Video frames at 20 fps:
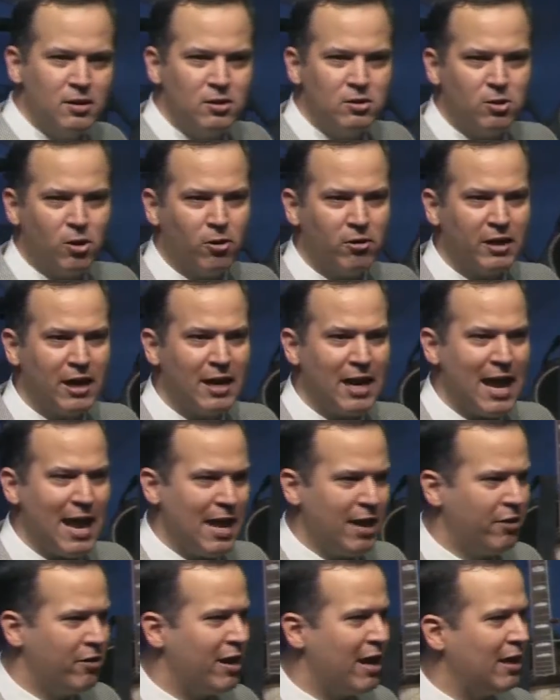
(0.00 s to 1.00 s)
Don't get
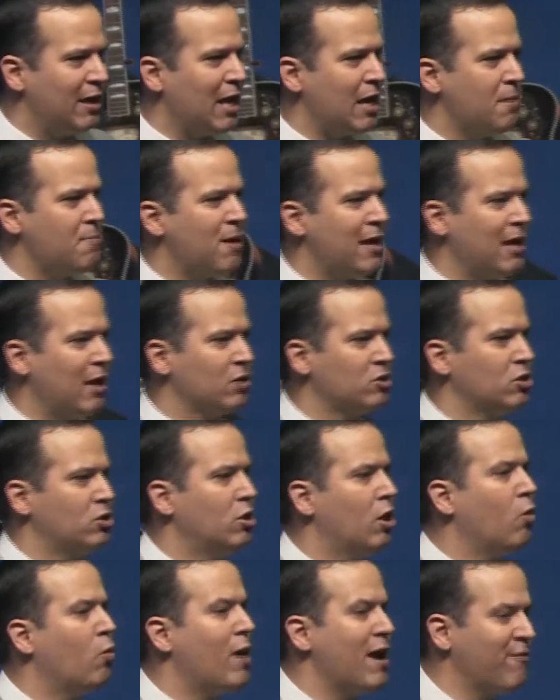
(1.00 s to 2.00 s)
angry at anybody else.
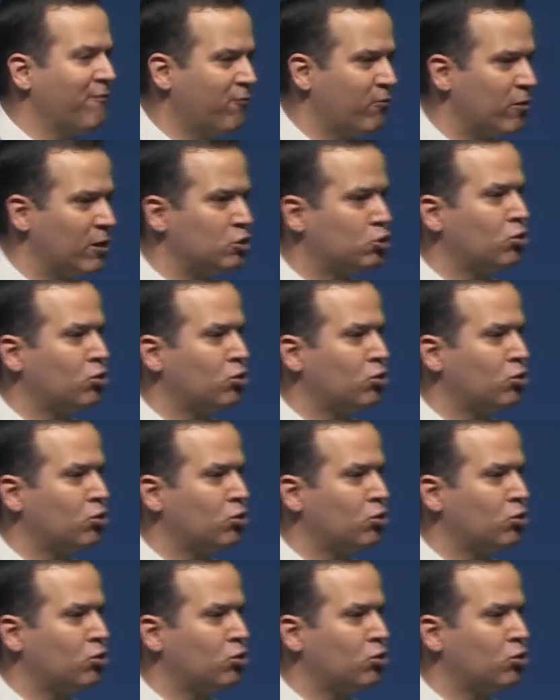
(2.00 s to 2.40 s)
No, wait for it.